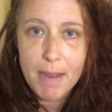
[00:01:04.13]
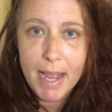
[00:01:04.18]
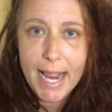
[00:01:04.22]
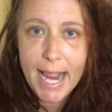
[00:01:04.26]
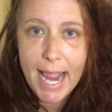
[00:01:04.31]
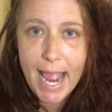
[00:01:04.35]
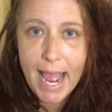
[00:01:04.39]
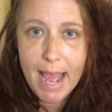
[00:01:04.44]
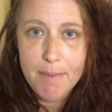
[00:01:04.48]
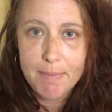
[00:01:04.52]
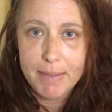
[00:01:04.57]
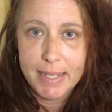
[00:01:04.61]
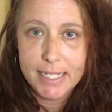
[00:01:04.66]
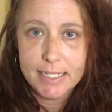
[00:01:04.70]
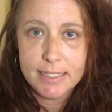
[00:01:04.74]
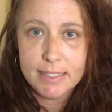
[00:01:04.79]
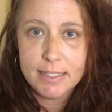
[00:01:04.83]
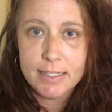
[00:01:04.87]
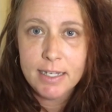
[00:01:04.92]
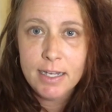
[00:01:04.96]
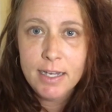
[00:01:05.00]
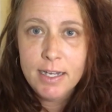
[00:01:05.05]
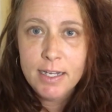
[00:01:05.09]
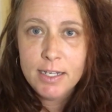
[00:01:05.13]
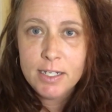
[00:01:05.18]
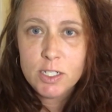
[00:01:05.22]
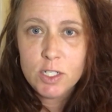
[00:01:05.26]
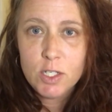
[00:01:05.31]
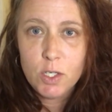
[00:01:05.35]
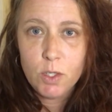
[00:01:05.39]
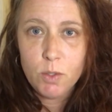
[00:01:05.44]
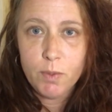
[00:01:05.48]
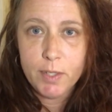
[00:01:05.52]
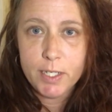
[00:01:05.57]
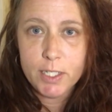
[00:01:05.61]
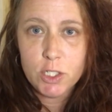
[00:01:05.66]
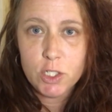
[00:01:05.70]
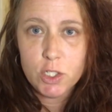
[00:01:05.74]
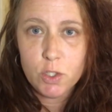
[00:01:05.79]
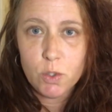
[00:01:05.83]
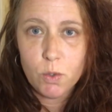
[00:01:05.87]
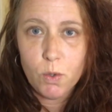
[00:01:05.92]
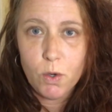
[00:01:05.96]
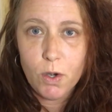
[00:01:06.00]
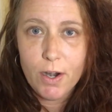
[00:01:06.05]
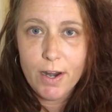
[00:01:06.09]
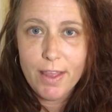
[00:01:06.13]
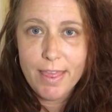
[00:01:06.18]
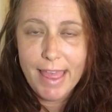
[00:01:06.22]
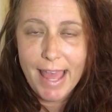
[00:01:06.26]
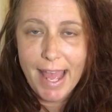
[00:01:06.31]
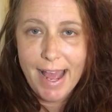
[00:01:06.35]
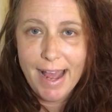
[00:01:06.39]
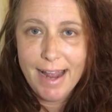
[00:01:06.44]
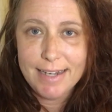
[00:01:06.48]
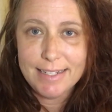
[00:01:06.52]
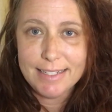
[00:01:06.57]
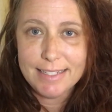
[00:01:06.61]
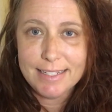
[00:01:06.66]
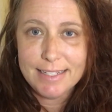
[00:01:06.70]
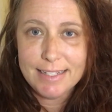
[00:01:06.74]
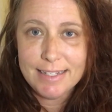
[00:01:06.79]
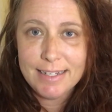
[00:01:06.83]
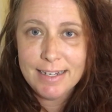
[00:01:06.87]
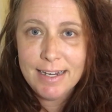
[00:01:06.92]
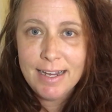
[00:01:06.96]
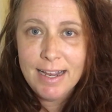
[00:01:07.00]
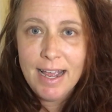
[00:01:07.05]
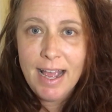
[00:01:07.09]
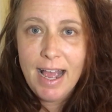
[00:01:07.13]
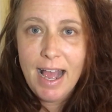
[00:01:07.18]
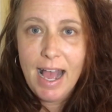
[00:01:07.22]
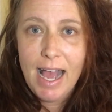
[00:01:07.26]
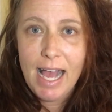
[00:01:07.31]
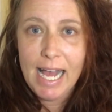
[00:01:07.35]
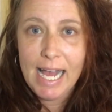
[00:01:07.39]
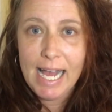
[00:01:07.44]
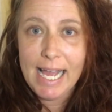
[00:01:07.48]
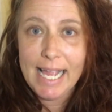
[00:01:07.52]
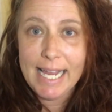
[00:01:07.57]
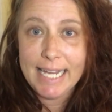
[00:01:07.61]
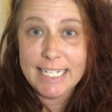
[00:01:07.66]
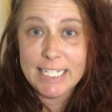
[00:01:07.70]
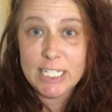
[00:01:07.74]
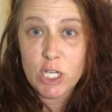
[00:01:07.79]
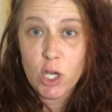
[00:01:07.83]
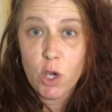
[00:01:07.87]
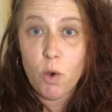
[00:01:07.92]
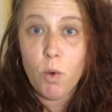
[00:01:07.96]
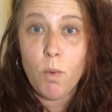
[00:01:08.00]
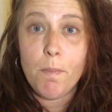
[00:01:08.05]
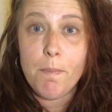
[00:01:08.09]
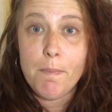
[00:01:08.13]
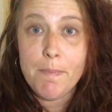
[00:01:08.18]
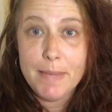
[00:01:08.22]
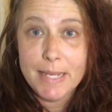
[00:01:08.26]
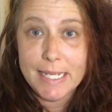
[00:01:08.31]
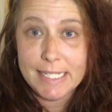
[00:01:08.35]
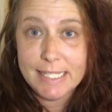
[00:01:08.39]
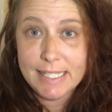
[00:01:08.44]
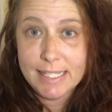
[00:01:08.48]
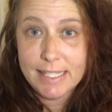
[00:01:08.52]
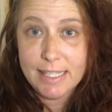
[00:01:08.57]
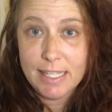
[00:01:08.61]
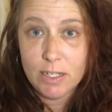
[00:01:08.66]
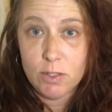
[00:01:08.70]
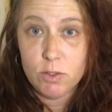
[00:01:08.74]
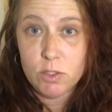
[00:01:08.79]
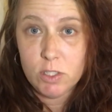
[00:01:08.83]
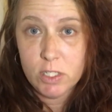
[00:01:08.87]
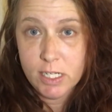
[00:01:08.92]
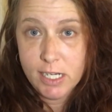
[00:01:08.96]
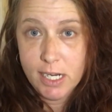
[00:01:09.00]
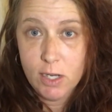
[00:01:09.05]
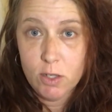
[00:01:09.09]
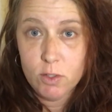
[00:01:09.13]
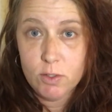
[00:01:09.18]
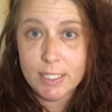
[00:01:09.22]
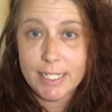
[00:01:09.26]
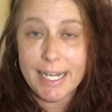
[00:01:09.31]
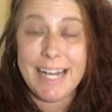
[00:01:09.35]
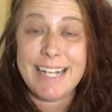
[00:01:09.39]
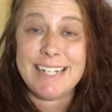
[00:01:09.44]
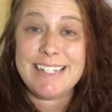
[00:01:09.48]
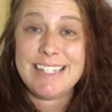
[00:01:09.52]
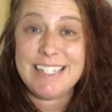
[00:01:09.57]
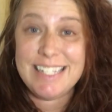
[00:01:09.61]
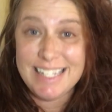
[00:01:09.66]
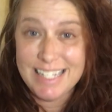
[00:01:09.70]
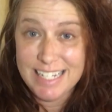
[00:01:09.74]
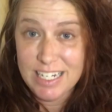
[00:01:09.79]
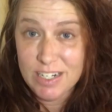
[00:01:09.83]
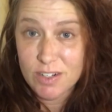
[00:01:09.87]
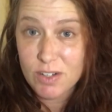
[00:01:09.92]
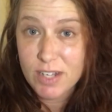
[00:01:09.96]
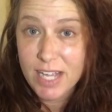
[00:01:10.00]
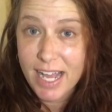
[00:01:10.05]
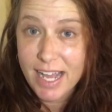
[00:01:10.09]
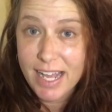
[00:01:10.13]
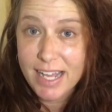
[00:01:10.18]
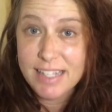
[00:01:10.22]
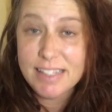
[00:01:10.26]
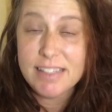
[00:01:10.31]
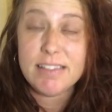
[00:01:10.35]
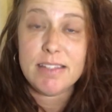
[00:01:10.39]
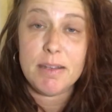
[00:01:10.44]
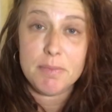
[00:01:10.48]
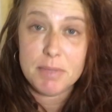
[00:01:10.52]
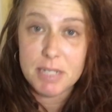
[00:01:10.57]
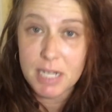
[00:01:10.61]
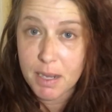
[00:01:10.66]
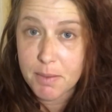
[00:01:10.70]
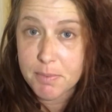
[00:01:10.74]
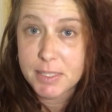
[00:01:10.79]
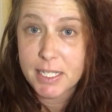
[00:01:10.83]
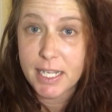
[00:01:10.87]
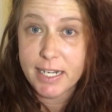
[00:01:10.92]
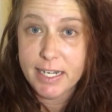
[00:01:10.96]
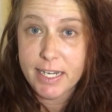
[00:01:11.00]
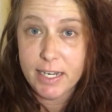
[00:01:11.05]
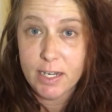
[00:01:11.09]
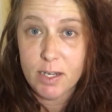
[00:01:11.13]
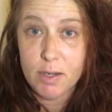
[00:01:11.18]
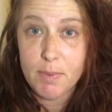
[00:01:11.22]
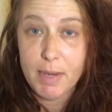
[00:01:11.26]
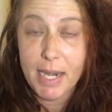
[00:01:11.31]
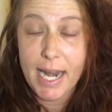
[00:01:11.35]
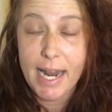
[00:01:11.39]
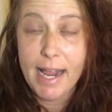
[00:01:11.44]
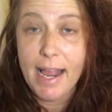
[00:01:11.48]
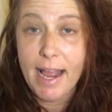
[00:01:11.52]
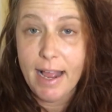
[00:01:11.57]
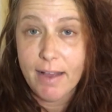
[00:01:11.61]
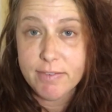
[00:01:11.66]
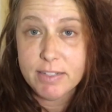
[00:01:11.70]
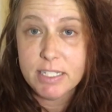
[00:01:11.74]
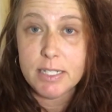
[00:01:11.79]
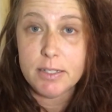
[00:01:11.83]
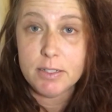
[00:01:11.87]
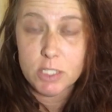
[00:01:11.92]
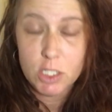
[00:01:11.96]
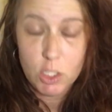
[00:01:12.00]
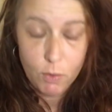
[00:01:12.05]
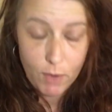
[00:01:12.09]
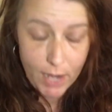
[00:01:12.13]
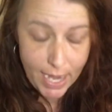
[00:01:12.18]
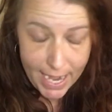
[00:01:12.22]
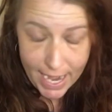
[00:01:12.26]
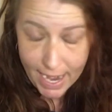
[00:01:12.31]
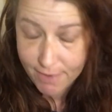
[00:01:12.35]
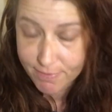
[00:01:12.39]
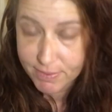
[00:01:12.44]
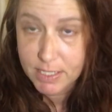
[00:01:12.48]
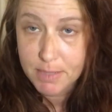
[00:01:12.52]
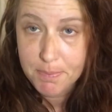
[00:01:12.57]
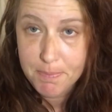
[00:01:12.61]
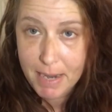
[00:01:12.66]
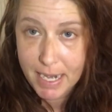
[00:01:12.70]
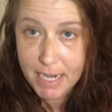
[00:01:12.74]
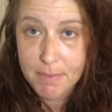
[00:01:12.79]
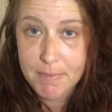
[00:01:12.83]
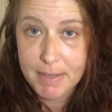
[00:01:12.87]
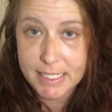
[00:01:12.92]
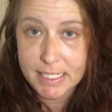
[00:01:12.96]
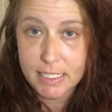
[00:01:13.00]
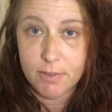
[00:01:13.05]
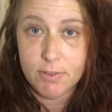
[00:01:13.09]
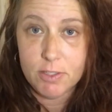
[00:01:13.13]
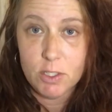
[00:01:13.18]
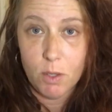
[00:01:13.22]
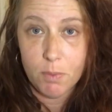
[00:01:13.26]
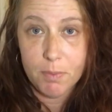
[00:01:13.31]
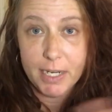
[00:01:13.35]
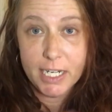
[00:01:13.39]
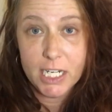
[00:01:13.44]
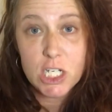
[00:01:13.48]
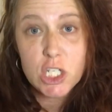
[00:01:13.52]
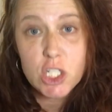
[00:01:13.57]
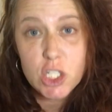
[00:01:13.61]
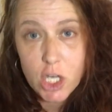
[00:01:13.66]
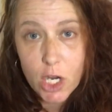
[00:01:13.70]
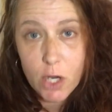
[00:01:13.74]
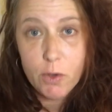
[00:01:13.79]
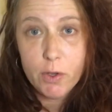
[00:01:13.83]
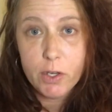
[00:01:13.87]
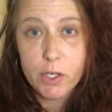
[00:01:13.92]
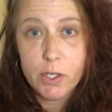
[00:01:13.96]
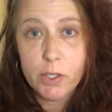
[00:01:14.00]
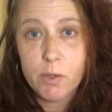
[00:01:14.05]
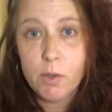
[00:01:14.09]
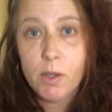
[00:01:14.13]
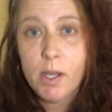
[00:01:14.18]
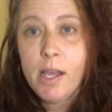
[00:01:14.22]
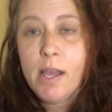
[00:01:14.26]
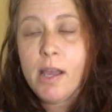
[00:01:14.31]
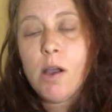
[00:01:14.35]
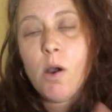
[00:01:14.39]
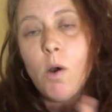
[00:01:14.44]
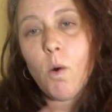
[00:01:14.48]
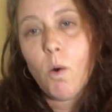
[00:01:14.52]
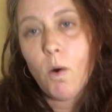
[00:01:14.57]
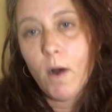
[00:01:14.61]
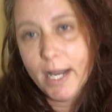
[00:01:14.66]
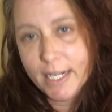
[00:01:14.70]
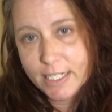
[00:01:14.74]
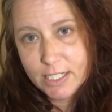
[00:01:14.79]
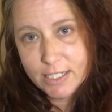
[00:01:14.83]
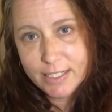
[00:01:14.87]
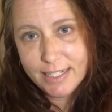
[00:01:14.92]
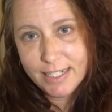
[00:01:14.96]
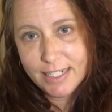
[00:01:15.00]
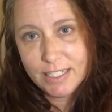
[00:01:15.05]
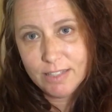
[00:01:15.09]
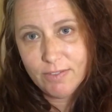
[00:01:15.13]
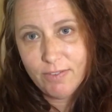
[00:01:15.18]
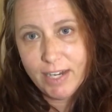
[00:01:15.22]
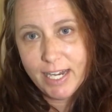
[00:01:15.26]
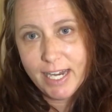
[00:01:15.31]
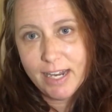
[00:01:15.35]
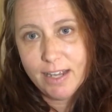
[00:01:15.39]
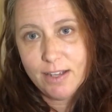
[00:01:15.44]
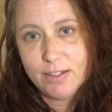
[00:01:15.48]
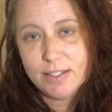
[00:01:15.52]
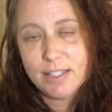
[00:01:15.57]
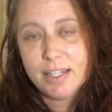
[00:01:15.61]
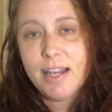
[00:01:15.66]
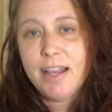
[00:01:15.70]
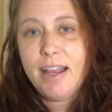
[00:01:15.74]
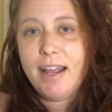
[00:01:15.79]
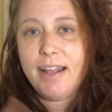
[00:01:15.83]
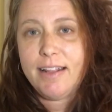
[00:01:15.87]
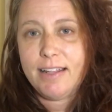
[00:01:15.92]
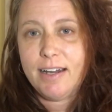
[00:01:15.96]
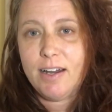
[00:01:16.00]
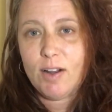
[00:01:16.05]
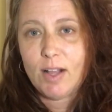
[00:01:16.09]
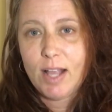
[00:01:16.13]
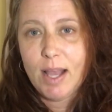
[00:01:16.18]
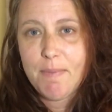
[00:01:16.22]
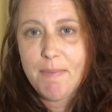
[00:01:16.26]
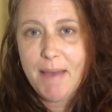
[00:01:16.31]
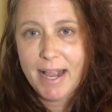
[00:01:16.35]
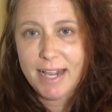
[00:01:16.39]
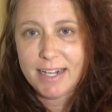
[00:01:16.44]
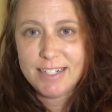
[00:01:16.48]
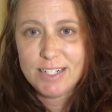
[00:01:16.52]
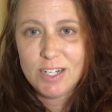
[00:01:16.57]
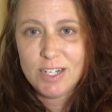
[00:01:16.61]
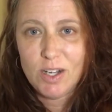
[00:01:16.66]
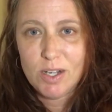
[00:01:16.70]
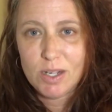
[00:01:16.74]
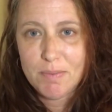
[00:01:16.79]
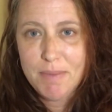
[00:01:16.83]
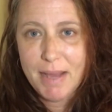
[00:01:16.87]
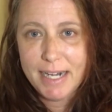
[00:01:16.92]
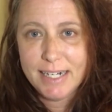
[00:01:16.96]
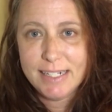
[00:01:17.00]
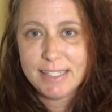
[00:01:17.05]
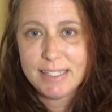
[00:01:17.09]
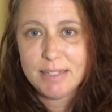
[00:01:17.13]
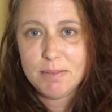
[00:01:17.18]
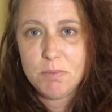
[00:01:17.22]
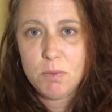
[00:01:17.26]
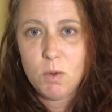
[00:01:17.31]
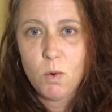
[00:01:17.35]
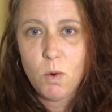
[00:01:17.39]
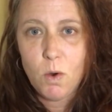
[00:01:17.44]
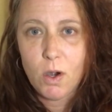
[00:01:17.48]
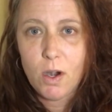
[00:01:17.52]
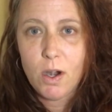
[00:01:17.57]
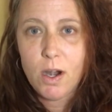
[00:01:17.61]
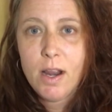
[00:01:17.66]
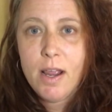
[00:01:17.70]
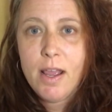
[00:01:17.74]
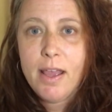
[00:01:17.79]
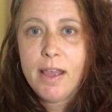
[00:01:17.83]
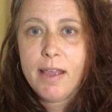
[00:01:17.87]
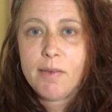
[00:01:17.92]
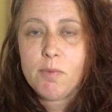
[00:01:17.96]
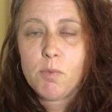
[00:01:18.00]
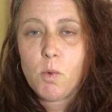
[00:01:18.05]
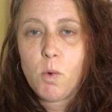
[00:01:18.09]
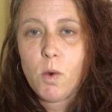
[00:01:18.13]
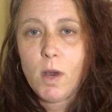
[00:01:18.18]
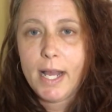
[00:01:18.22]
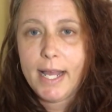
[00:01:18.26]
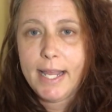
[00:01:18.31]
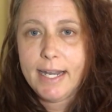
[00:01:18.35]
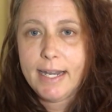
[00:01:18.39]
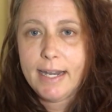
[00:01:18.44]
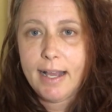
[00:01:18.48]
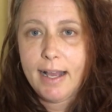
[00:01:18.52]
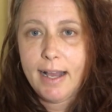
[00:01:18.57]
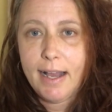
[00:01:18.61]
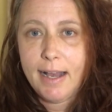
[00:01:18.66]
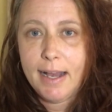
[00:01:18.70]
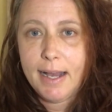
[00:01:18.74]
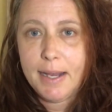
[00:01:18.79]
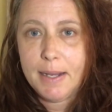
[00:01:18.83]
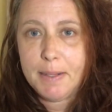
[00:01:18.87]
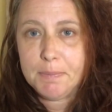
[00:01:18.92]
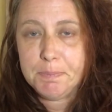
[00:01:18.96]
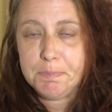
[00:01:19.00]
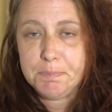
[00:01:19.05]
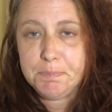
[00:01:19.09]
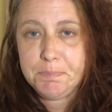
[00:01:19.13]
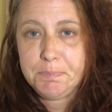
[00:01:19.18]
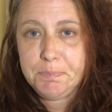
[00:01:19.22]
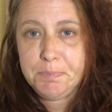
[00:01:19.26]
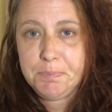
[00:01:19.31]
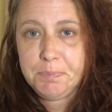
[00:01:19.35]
my habits to ensure that I don't miss those notes. And still, guys, sometimes I do, but I have to, so I have to make myself. So I'm gonna show you, watch these videos, and then I'll come back and talk about it some more, what, um,